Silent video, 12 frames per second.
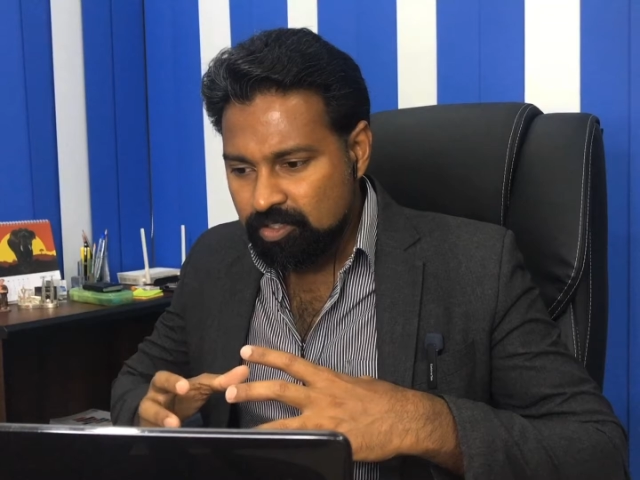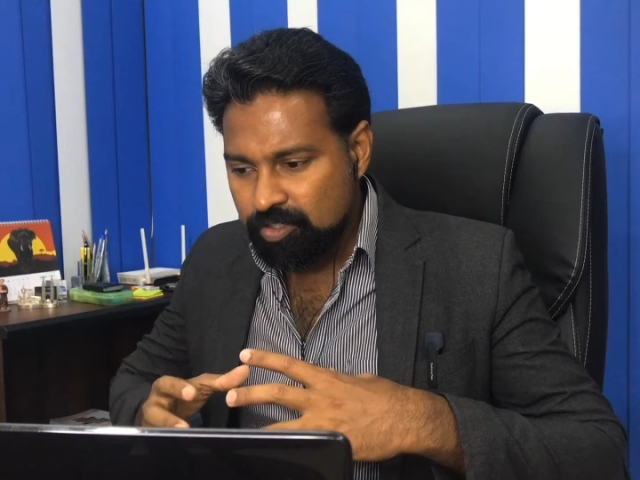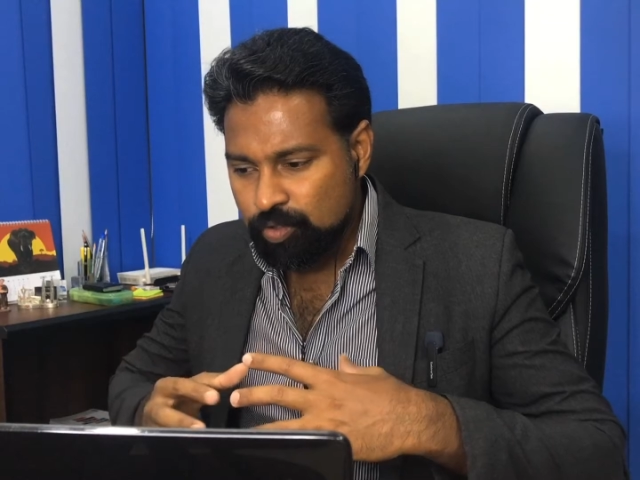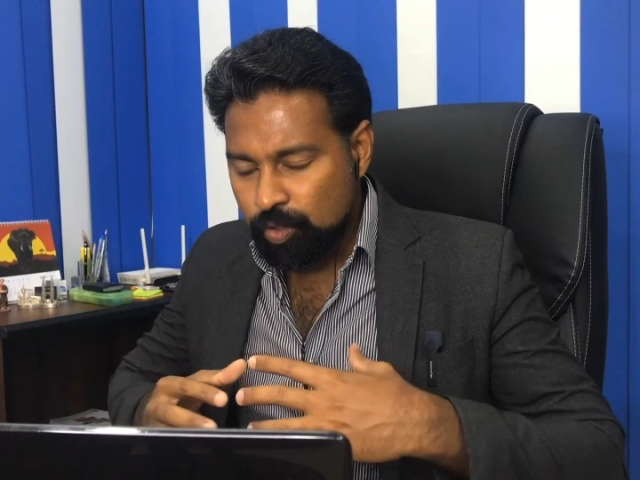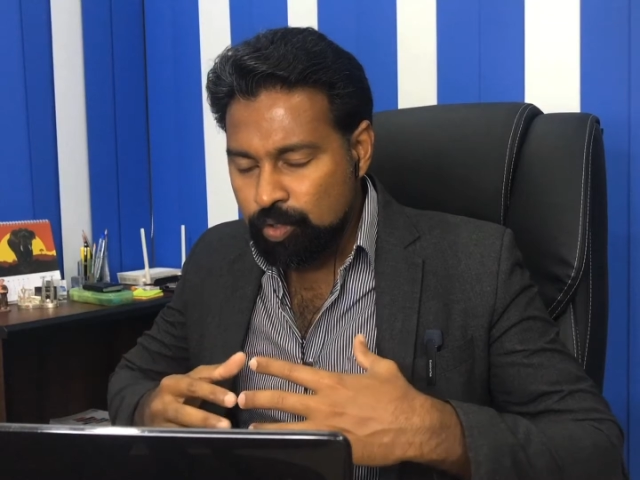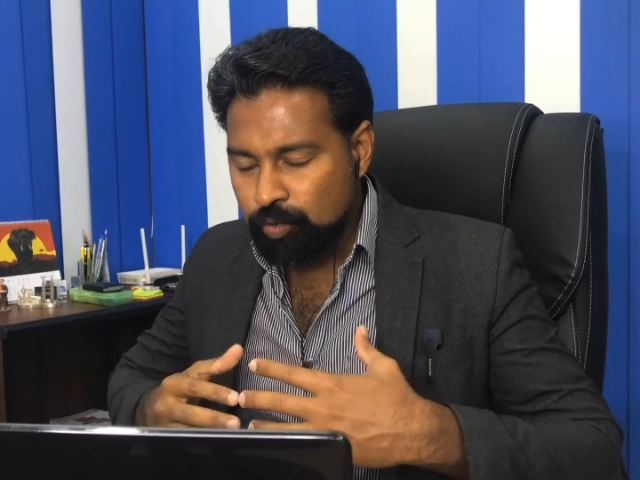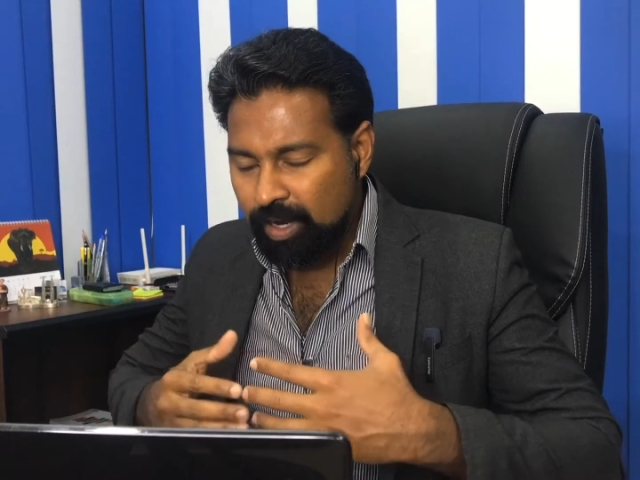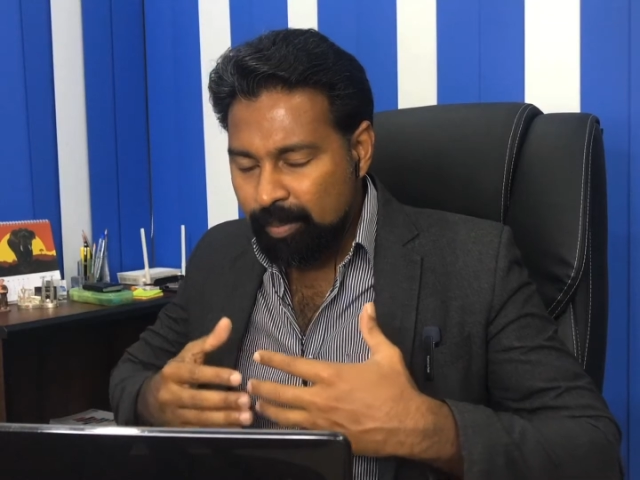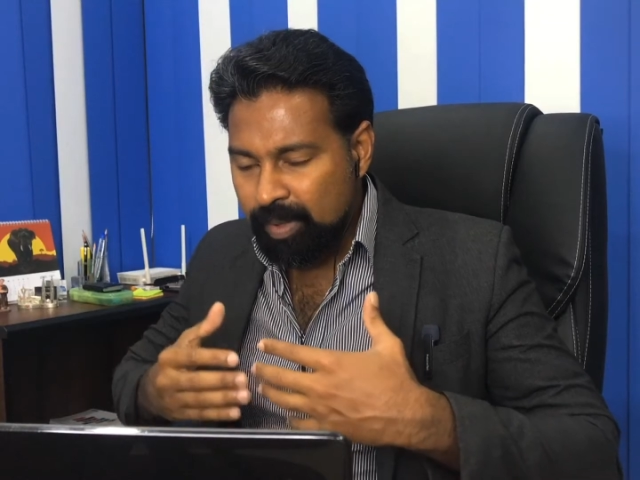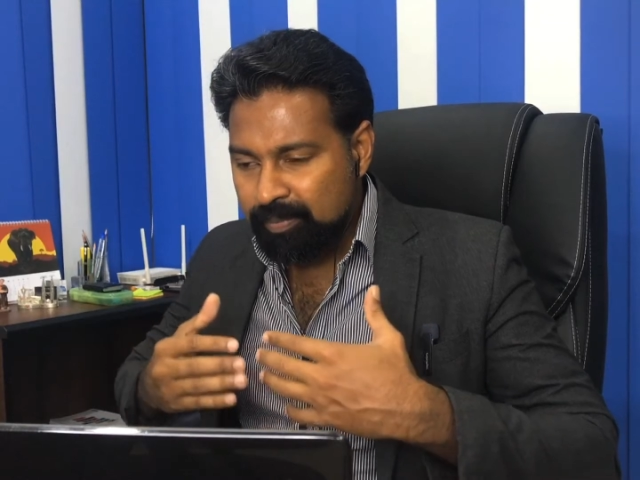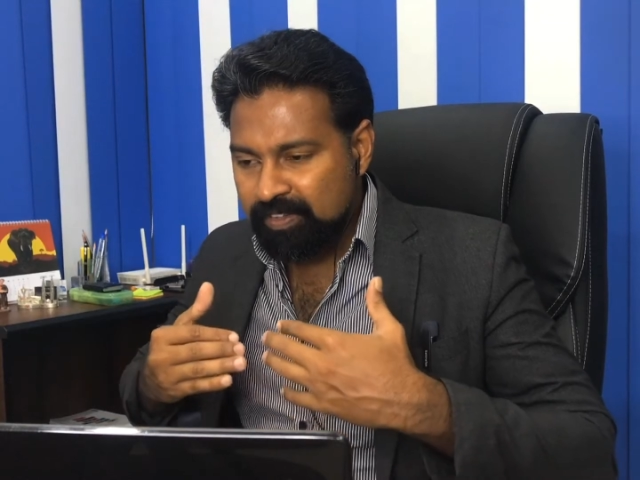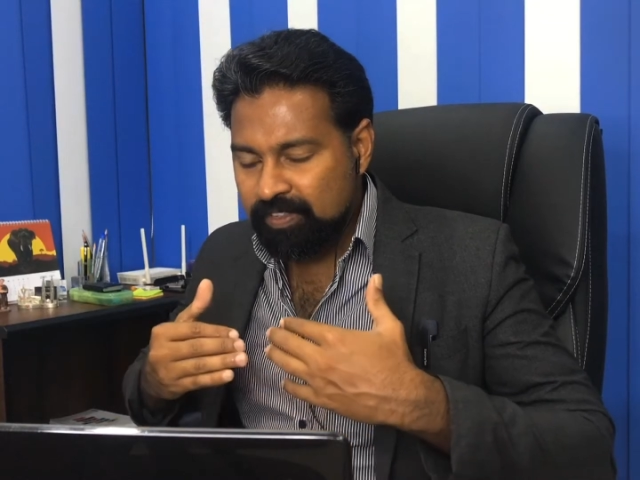so you come
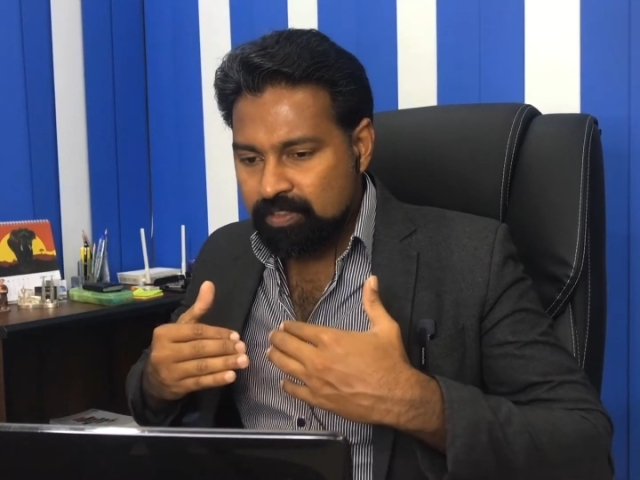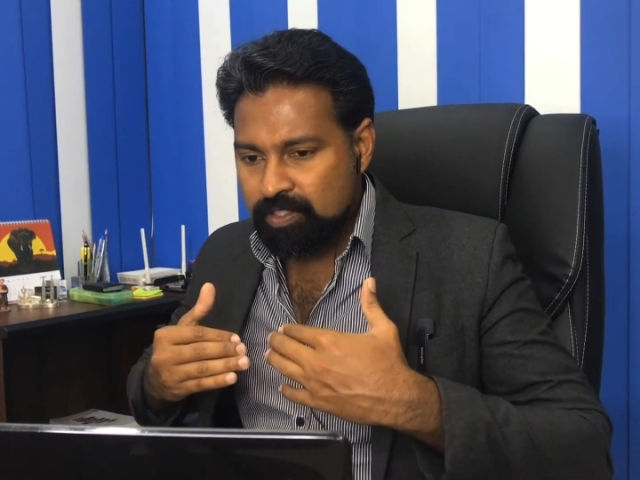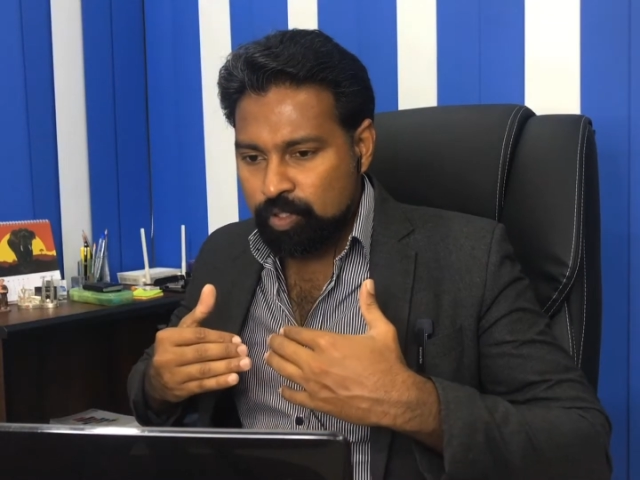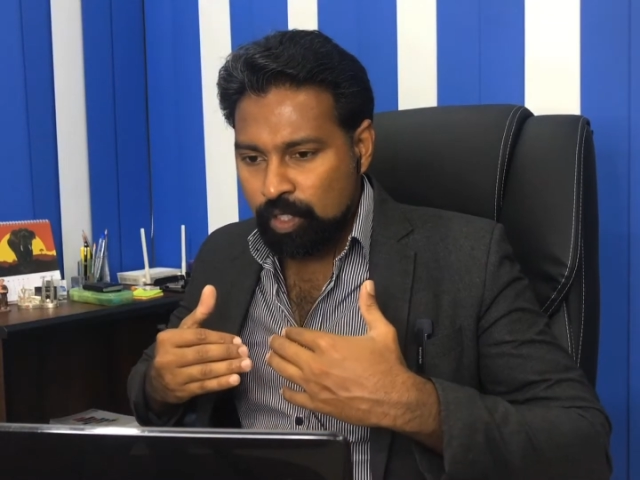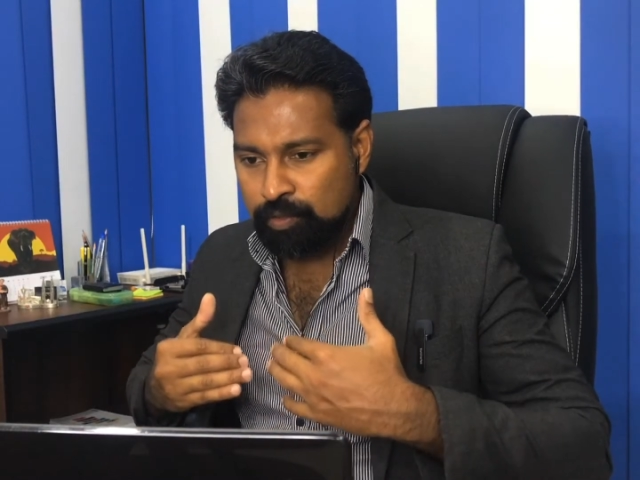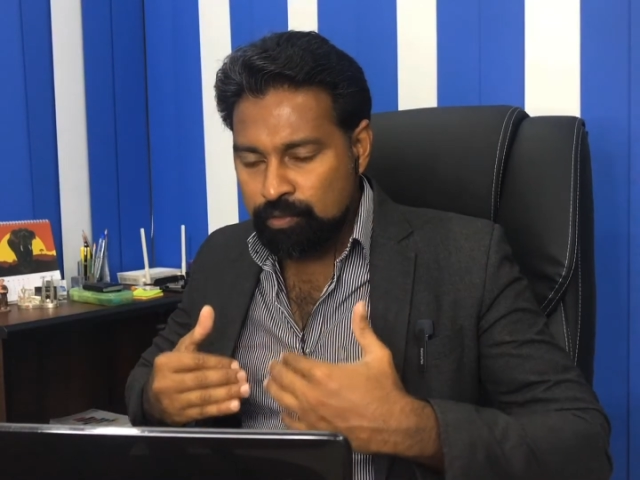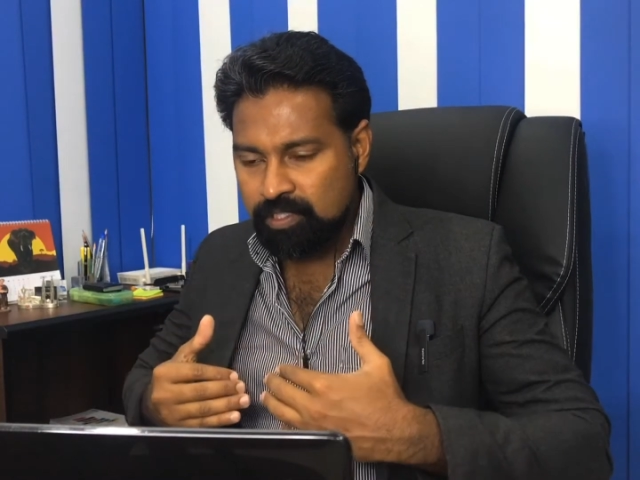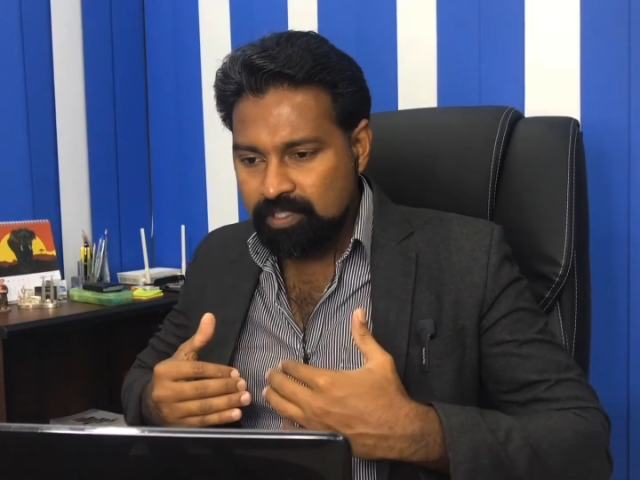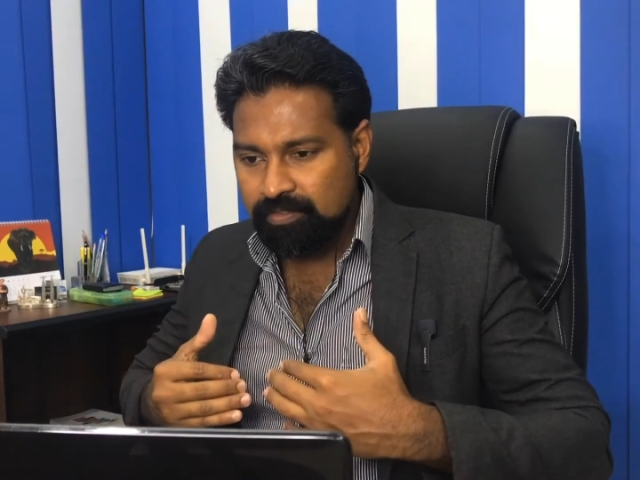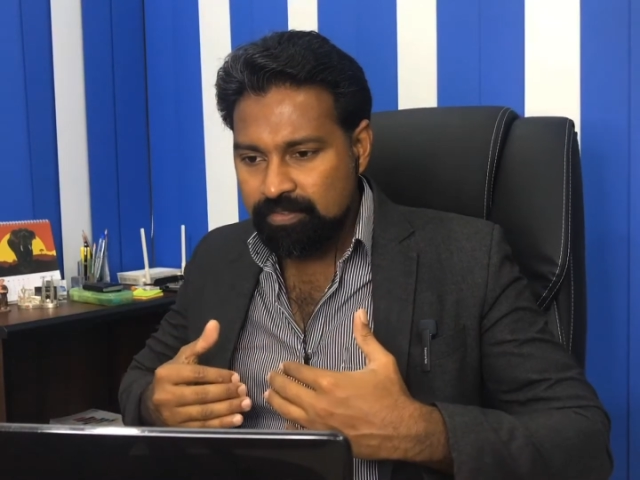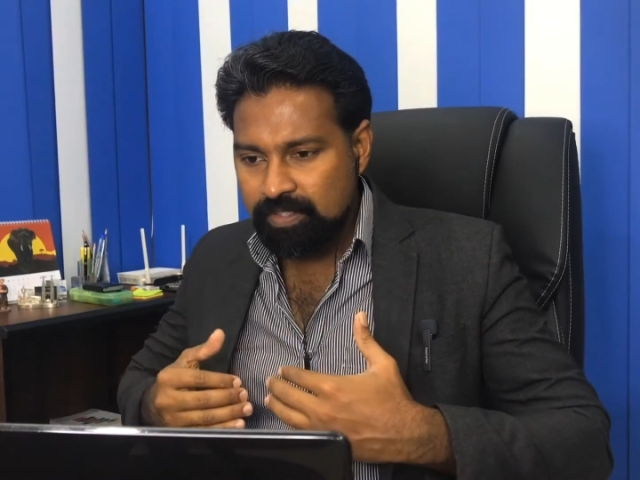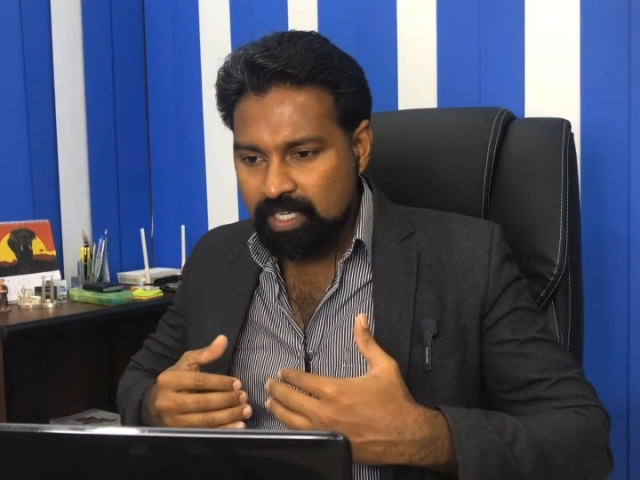up with
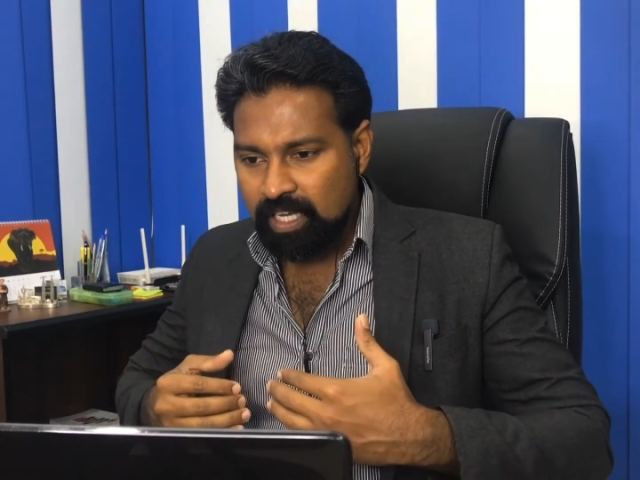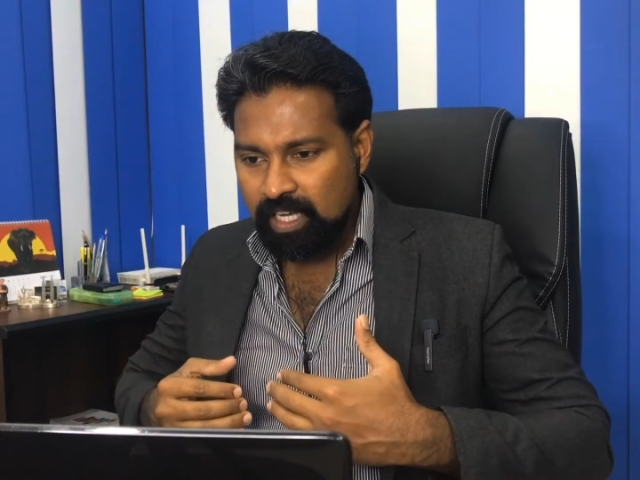solutions,